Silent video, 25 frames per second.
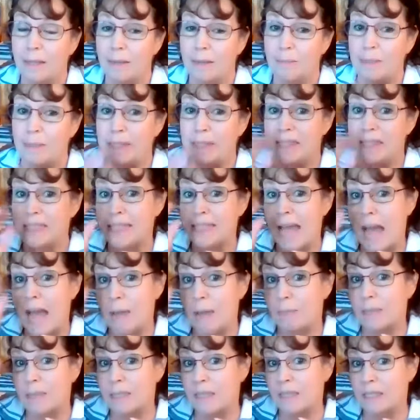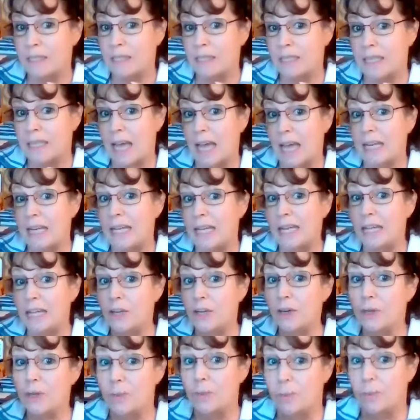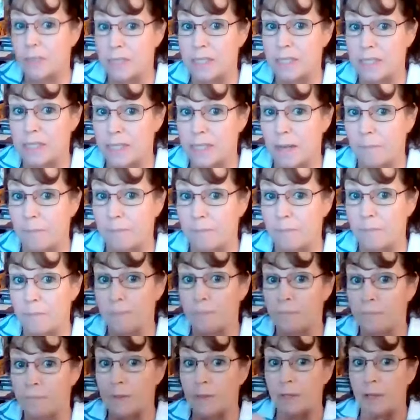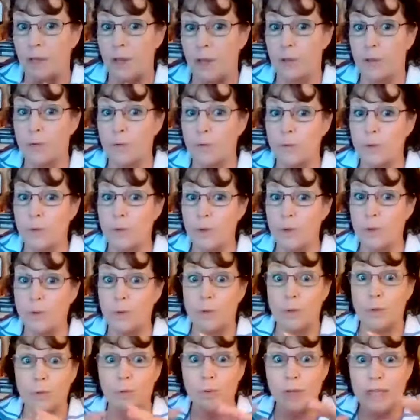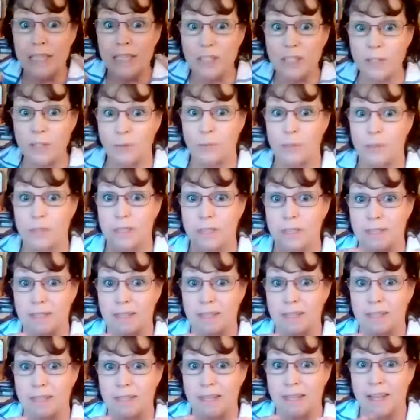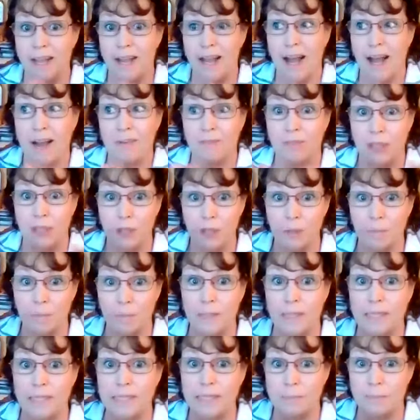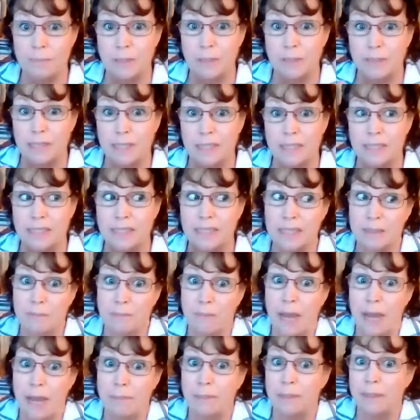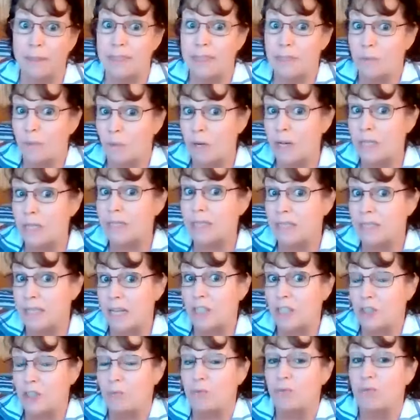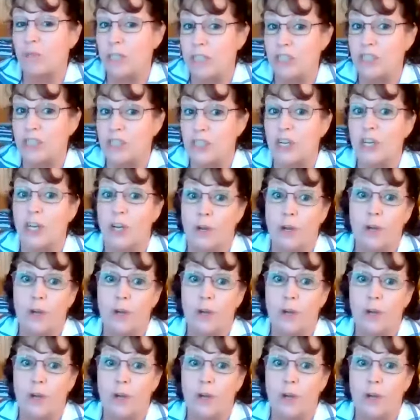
means tapping into that inner wisdom through the resources of the human experience. The Bible is one such rich